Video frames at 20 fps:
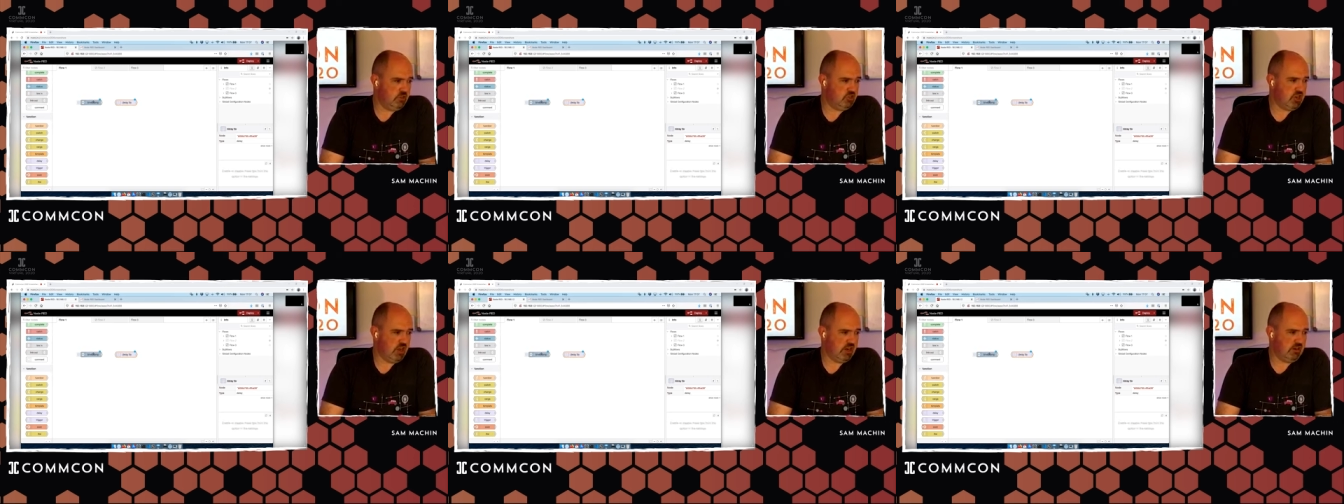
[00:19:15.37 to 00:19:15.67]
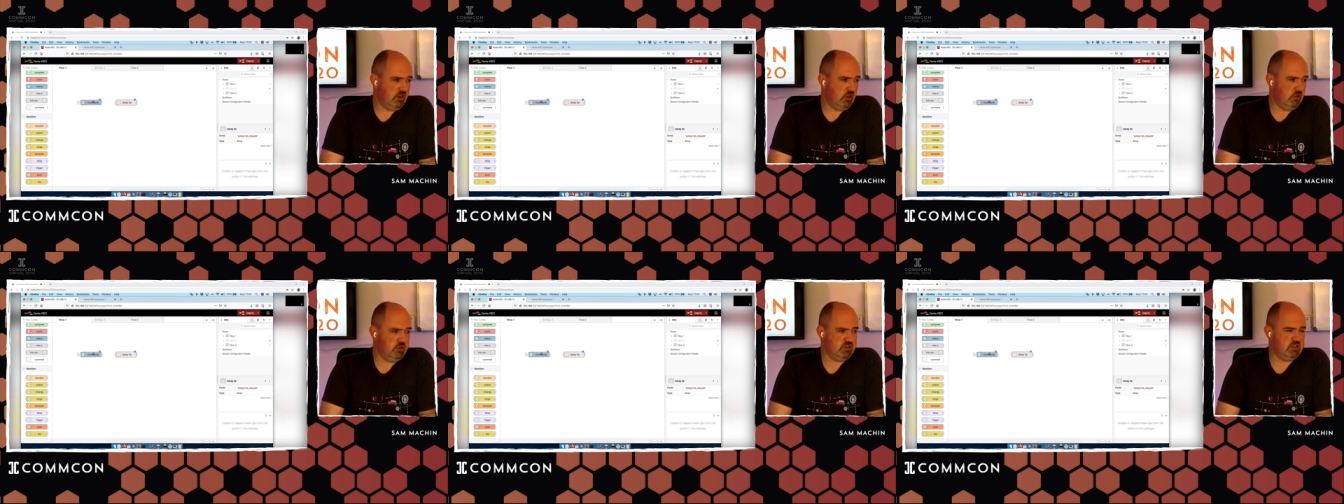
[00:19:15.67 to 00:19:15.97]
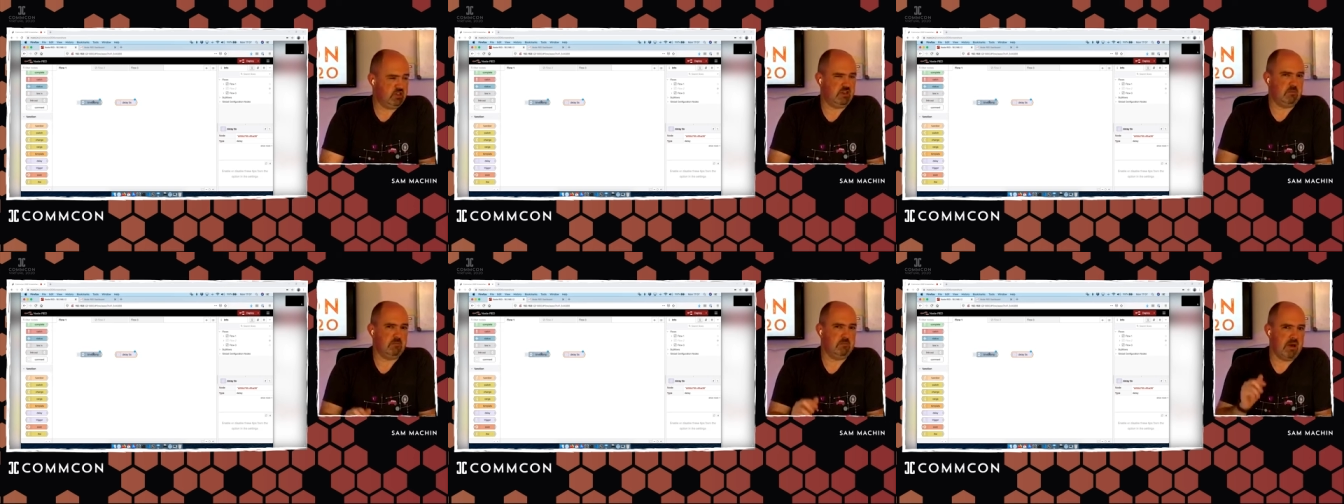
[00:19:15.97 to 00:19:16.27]
So an inject
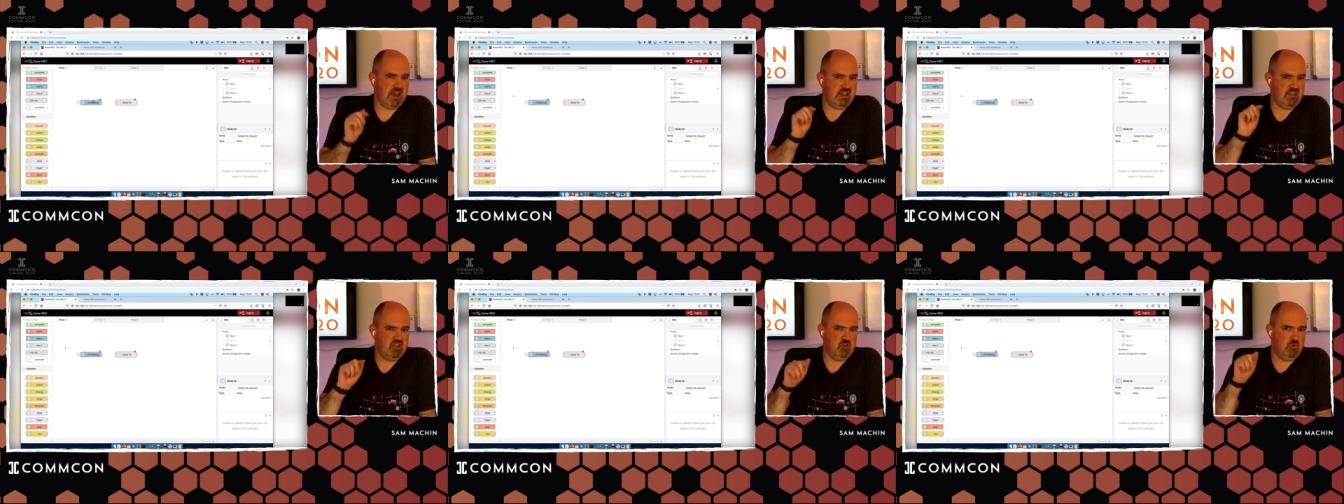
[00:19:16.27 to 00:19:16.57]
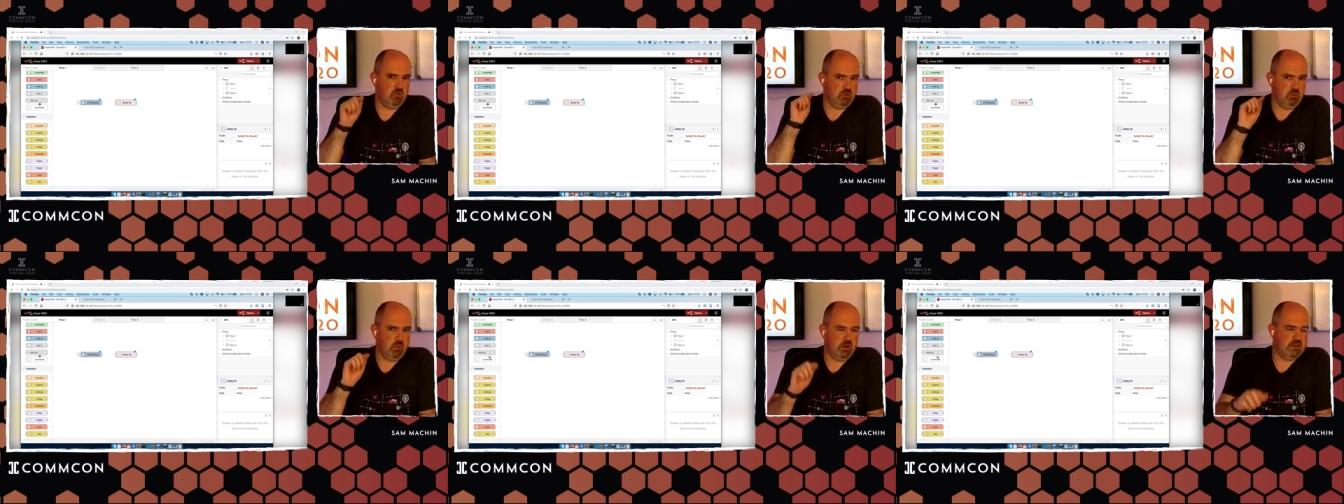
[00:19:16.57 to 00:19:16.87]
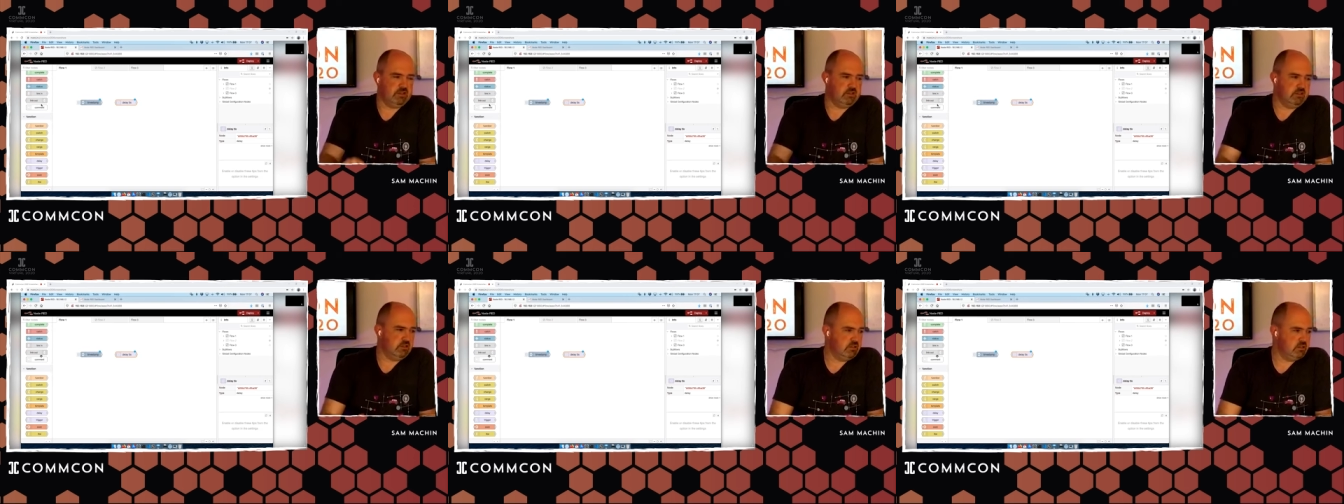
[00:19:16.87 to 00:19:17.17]
node is like a
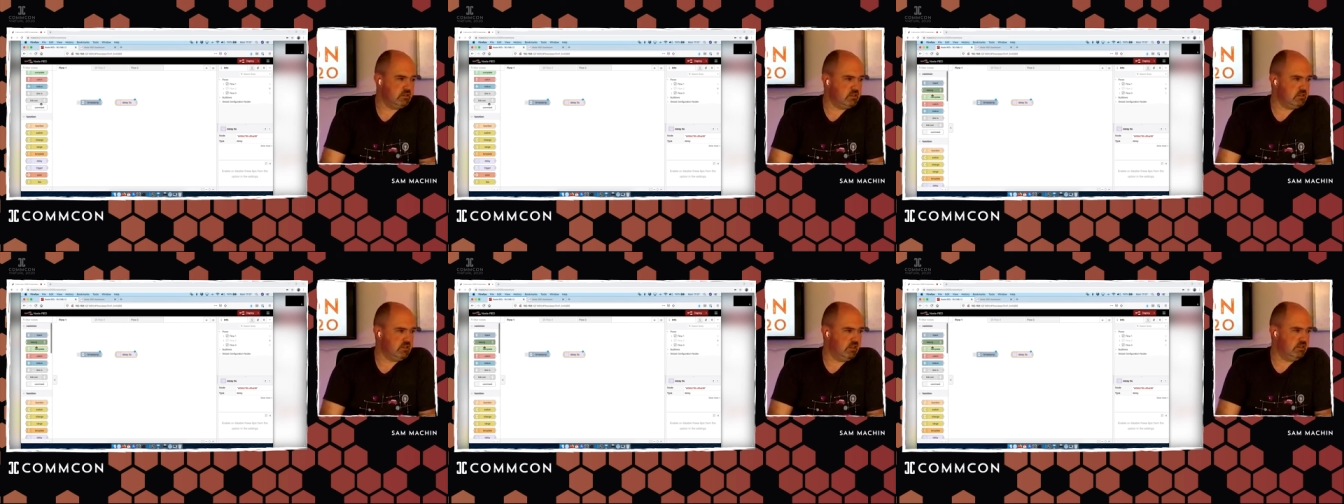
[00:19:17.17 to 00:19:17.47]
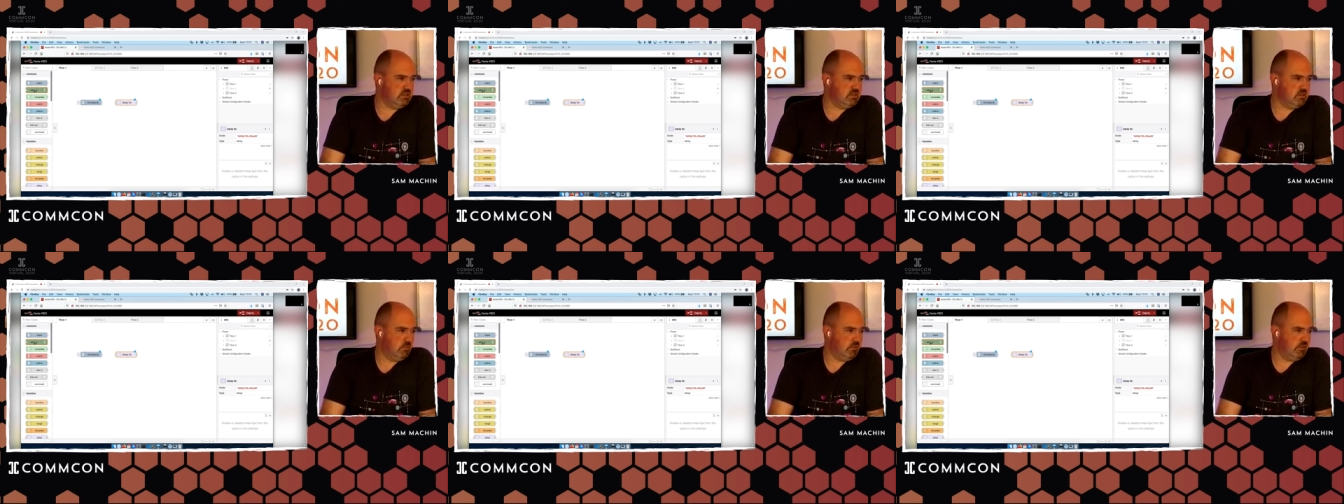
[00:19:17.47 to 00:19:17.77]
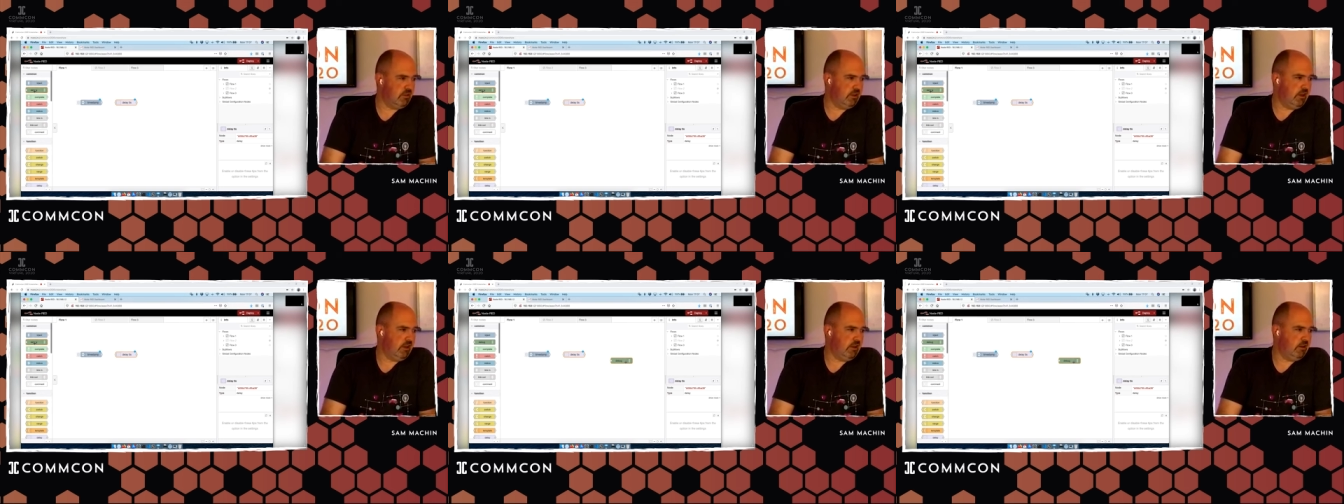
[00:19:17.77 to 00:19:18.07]
manual way to send
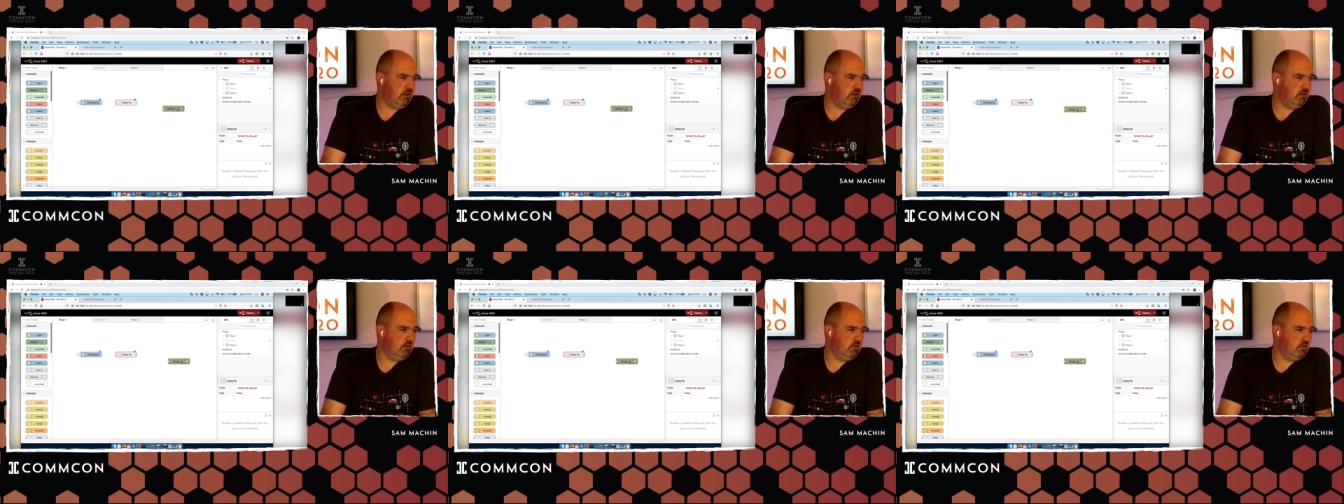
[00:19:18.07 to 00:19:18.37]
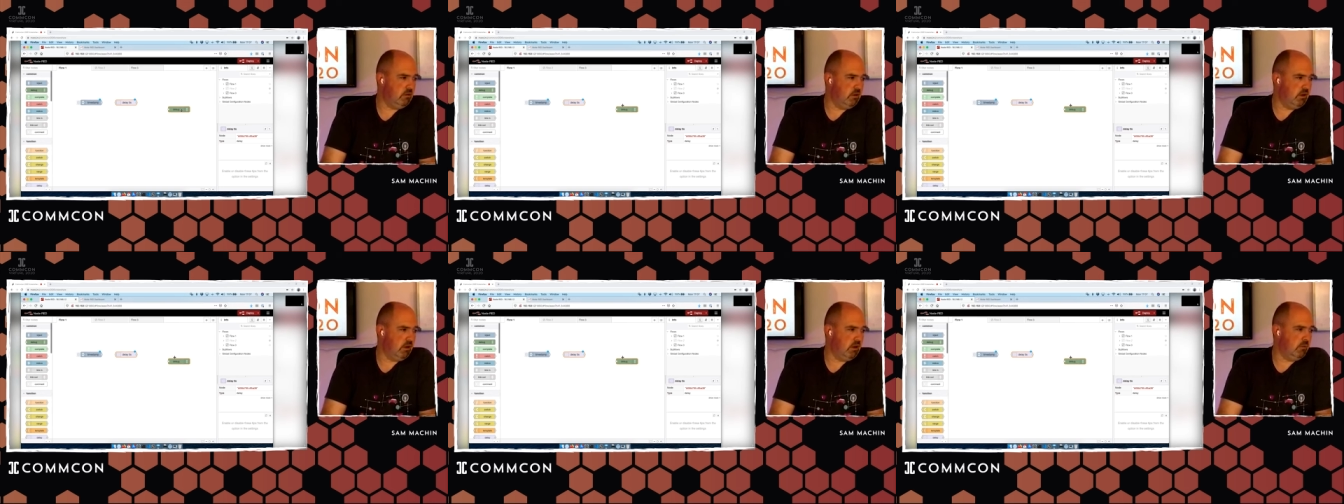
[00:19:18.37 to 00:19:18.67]
something in.